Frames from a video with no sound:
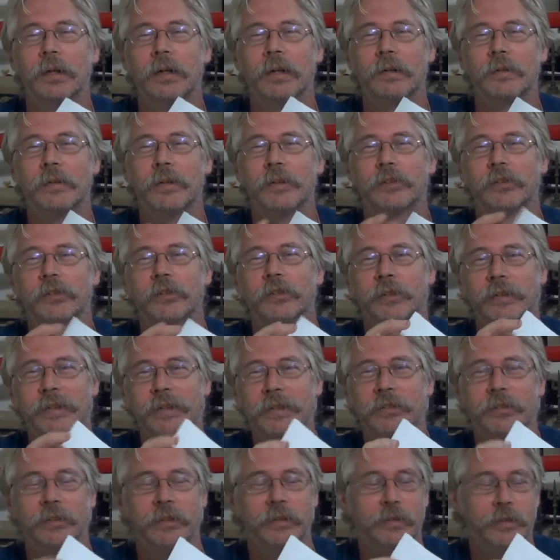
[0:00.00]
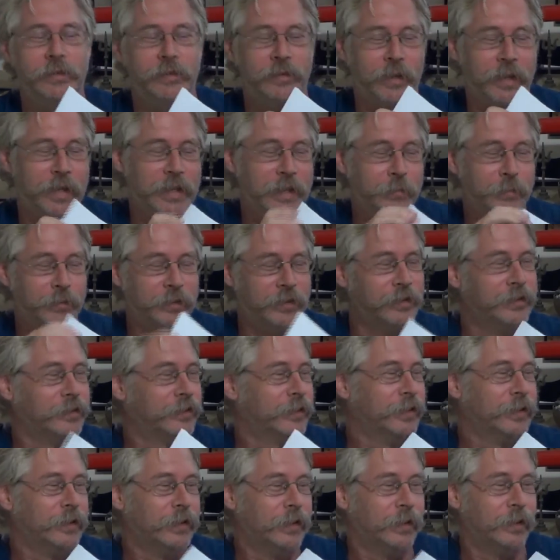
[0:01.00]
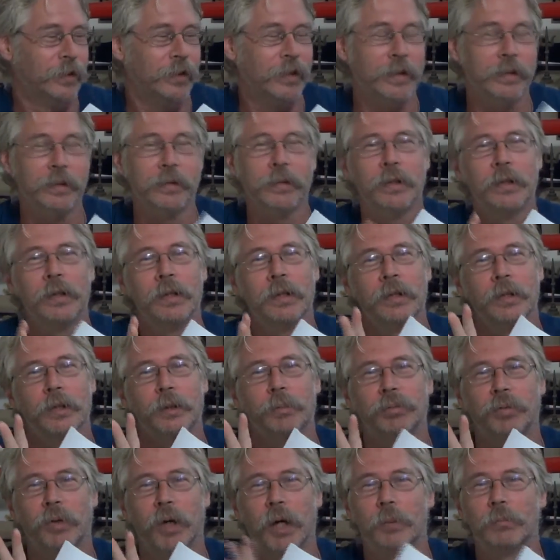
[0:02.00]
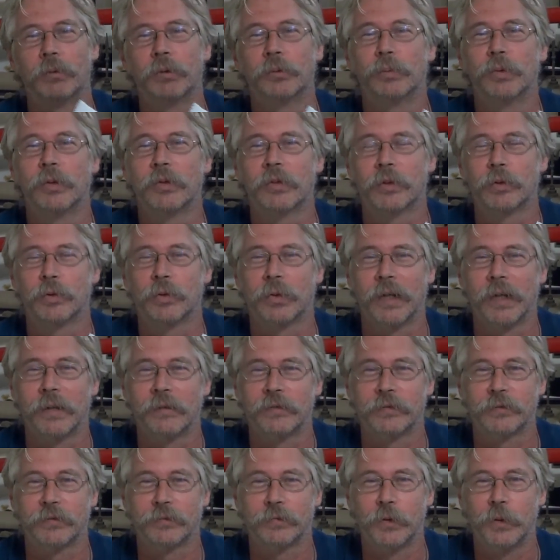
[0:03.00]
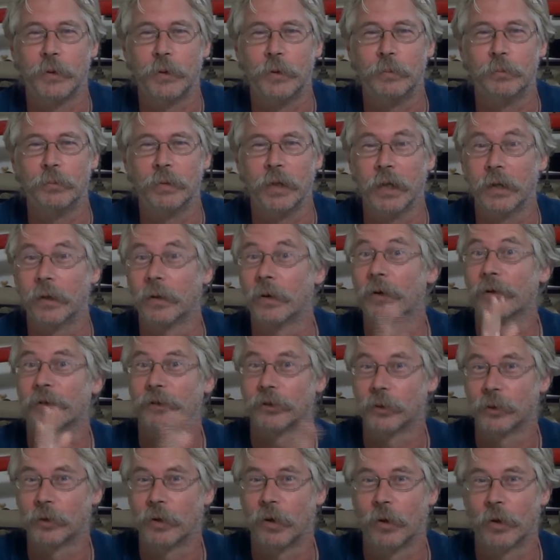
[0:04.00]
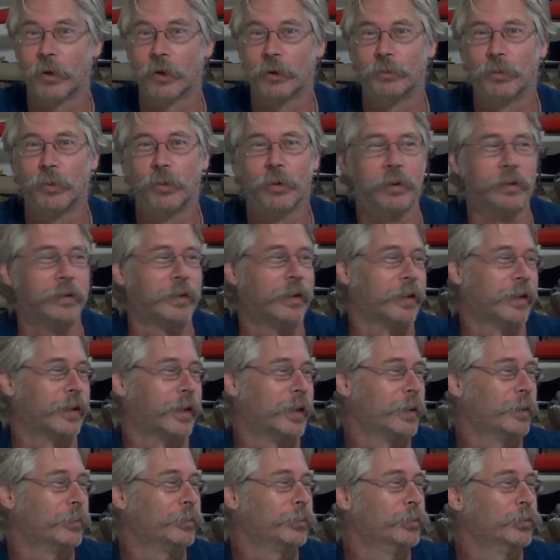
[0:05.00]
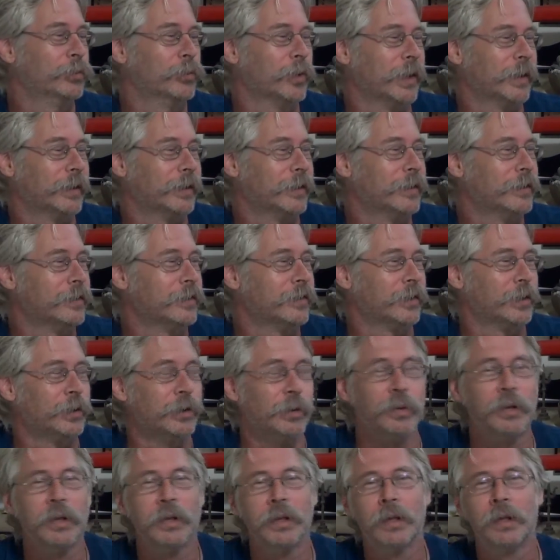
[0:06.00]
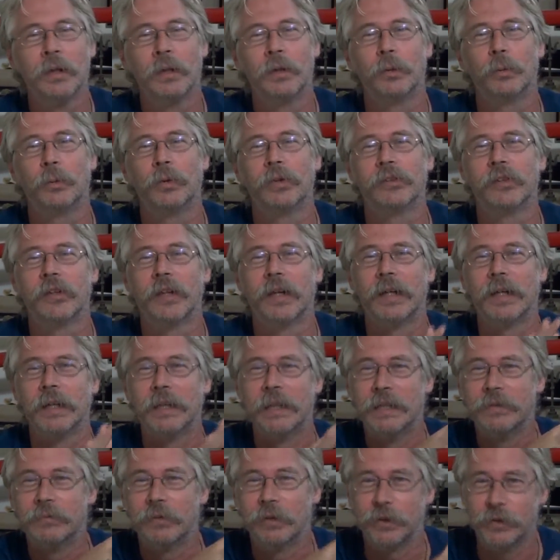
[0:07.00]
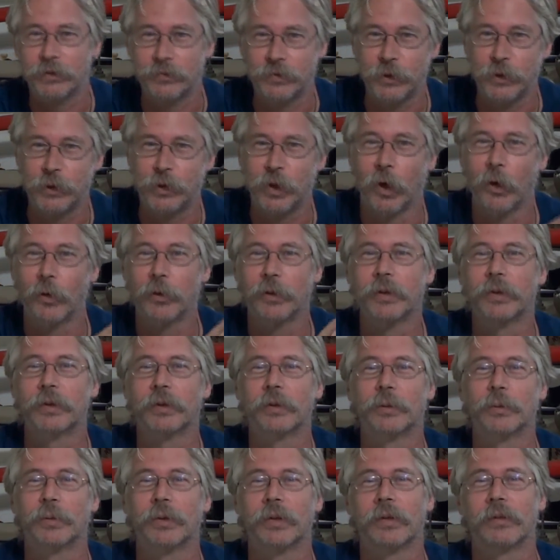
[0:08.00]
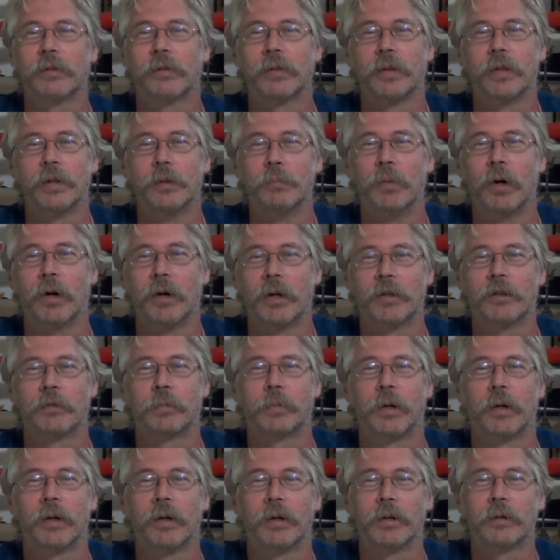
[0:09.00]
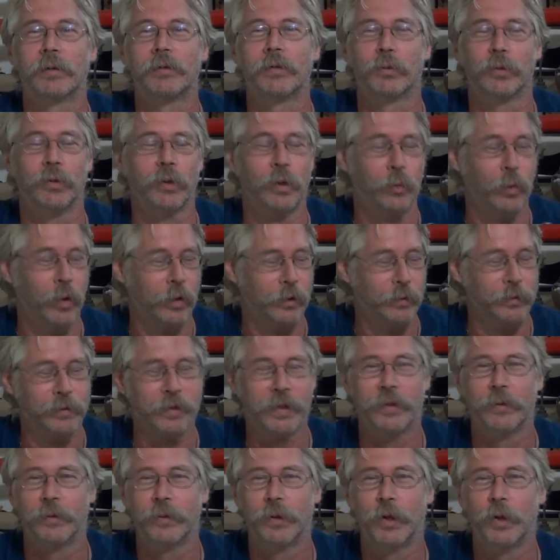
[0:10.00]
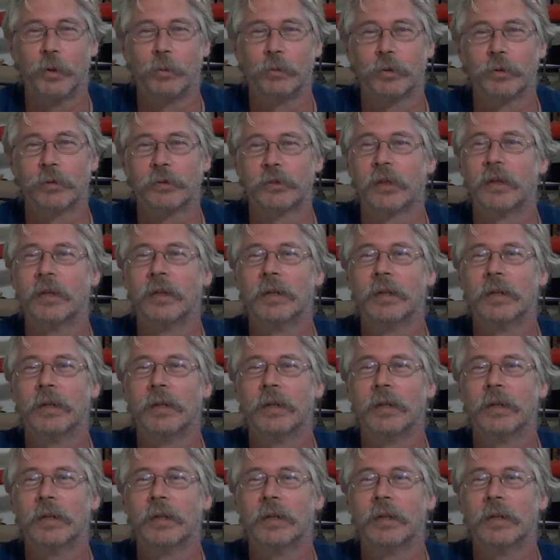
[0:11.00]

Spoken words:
This is easy to shape, it's easy to cut. The problem with craft foam and also cardboard that I ran into was that even if you coat it with Mod Podge or watered down Elmer's,